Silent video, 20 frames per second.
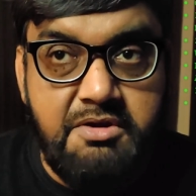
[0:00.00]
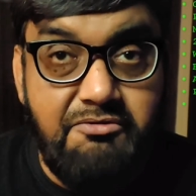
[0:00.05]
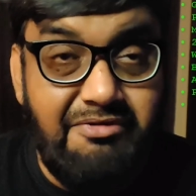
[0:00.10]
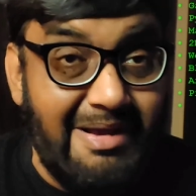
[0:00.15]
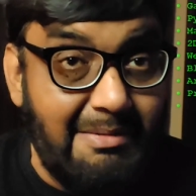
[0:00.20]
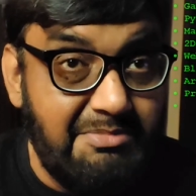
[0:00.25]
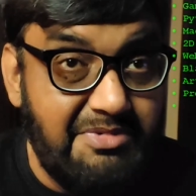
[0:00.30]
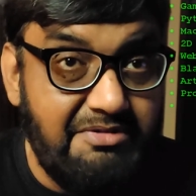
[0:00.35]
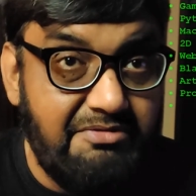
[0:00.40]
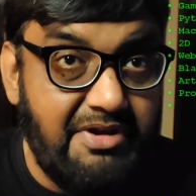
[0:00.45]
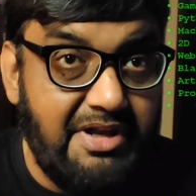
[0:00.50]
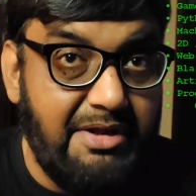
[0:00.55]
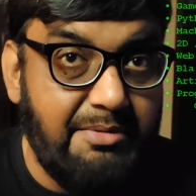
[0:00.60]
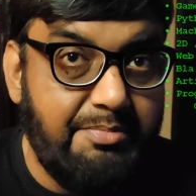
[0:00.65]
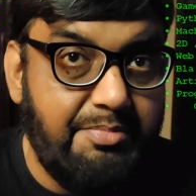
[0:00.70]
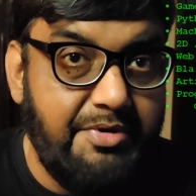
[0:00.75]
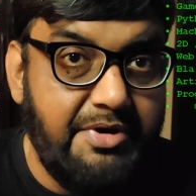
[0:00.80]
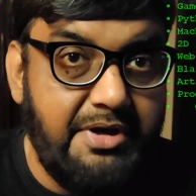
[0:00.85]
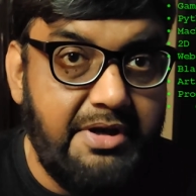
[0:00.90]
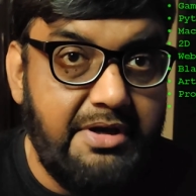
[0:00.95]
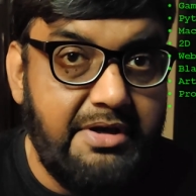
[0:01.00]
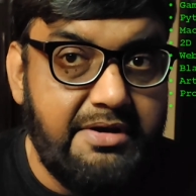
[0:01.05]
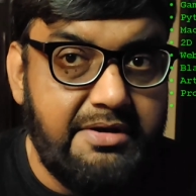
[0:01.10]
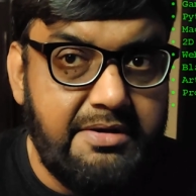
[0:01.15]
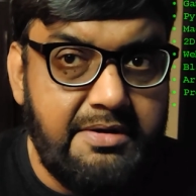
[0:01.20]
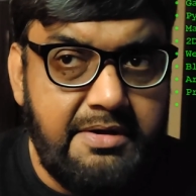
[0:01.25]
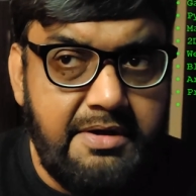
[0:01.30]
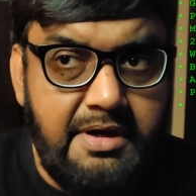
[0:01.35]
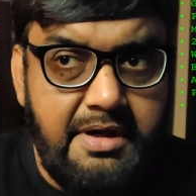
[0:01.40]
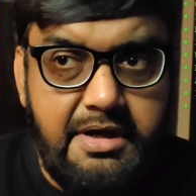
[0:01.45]
web
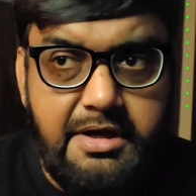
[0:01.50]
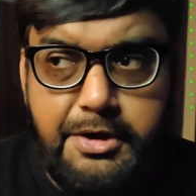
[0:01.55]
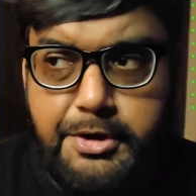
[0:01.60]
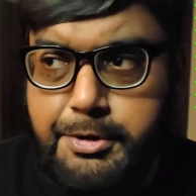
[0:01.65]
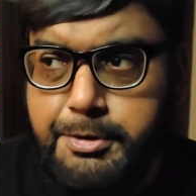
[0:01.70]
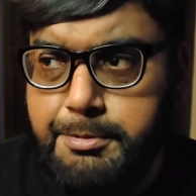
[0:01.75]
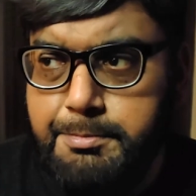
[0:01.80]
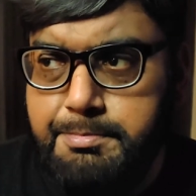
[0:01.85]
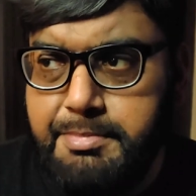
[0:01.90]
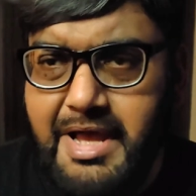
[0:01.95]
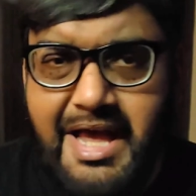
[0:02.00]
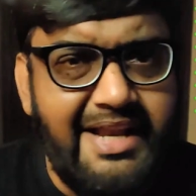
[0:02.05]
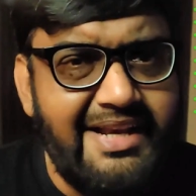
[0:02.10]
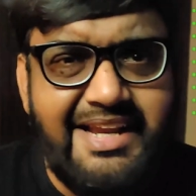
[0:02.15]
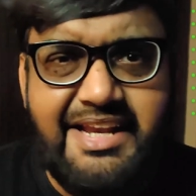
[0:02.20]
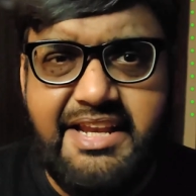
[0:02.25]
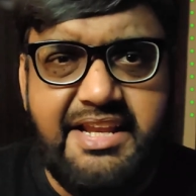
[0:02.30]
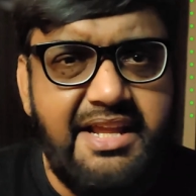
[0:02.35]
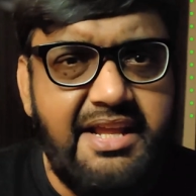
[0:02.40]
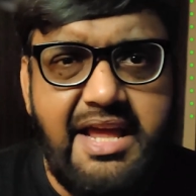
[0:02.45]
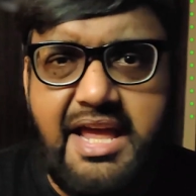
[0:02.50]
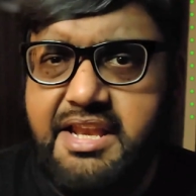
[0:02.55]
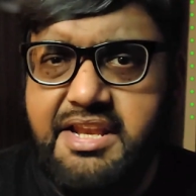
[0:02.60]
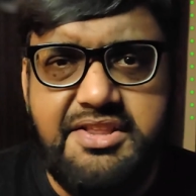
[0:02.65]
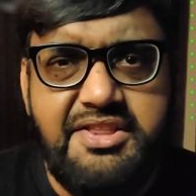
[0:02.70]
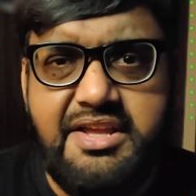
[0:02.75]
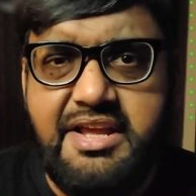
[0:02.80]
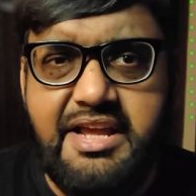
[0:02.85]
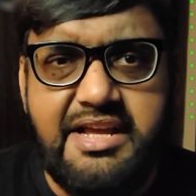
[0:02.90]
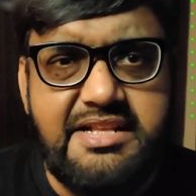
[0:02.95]
development, and
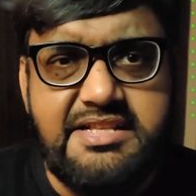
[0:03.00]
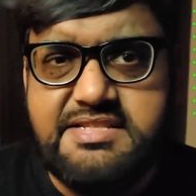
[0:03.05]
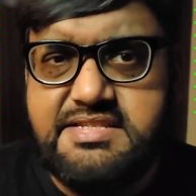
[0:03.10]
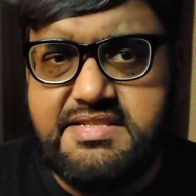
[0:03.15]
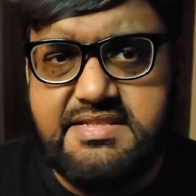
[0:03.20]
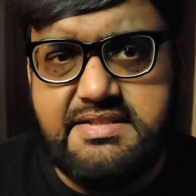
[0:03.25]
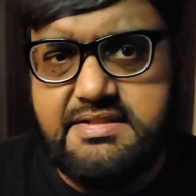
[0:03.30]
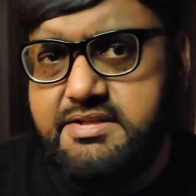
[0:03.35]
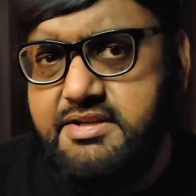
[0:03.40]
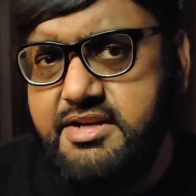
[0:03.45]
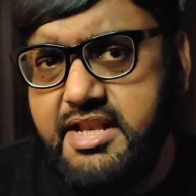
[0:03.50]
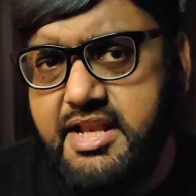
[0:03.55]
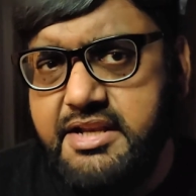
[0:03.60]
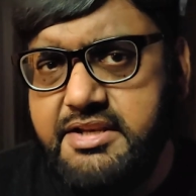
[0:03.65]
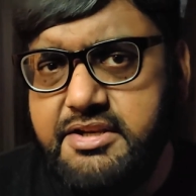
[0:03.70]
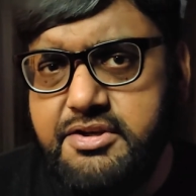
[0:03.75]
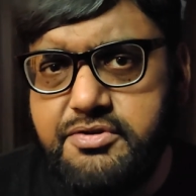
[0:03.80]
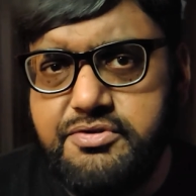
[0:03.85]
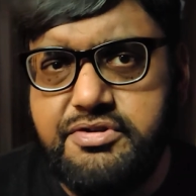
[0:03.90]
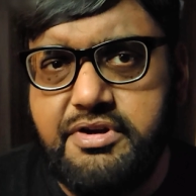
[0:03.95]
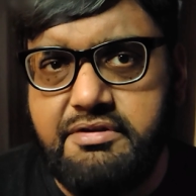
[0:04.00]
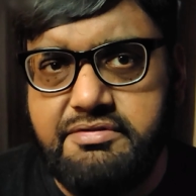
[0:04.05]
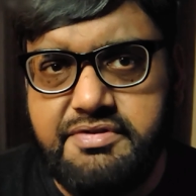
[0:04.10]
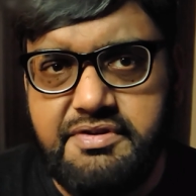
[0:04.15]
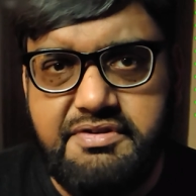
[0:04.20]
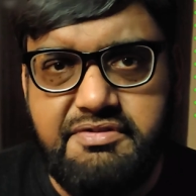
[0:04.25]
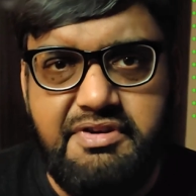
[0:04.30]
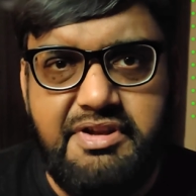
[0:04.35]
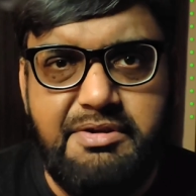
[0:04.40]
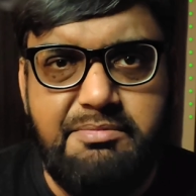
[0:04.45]
anything else related to
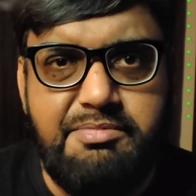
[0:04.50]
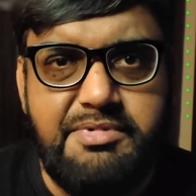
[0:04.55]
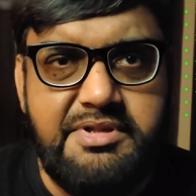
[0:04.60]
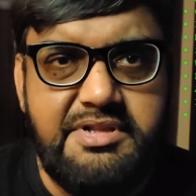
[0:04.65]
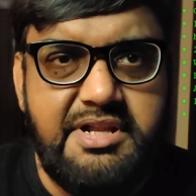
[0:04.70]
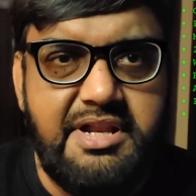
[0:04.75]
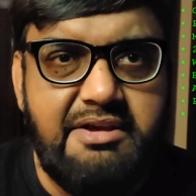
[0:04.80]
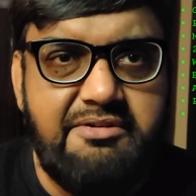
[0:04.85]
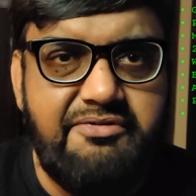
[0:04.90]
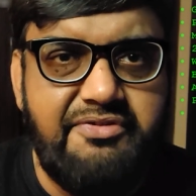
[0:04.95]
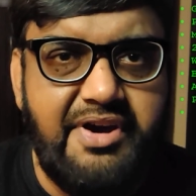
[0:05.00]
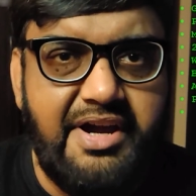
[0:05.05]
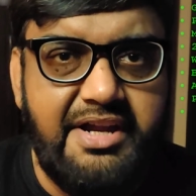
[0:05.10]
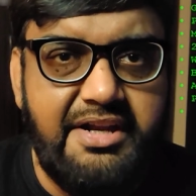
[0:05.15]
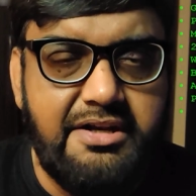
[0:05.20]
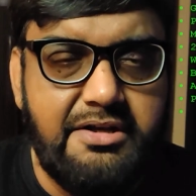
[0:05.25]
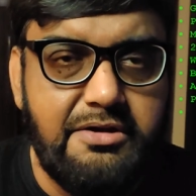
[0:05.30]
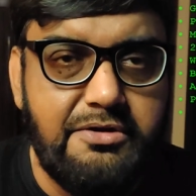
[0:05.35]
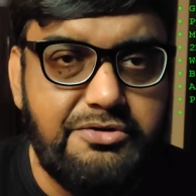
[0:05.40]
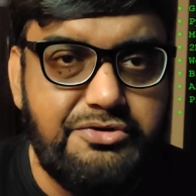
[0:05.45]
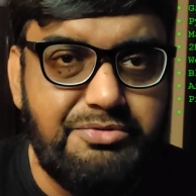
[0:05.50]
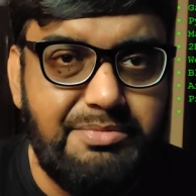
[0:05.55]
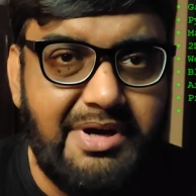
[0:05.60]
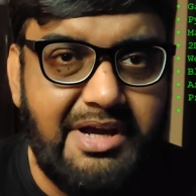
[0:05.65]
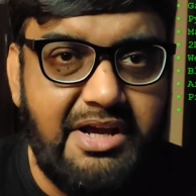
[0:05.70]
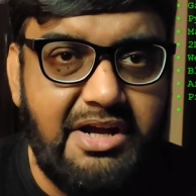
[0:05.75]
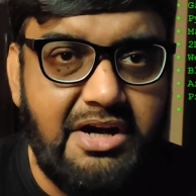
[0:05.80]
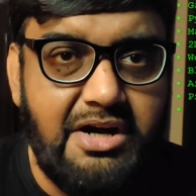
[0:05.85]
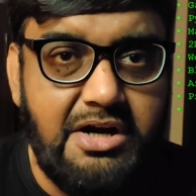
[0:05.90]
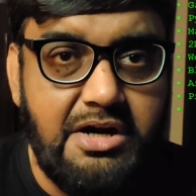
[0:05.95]
software development that I find close to my
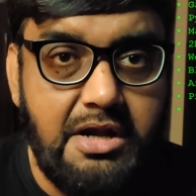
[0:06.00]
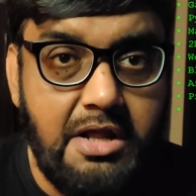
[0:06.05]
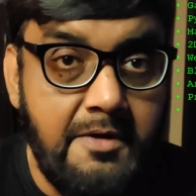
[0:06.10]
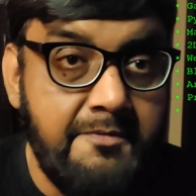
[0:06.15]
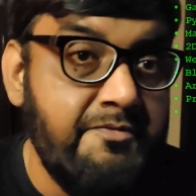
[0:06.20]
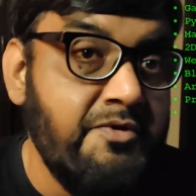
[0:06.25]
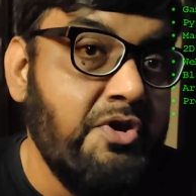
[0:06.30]
heart.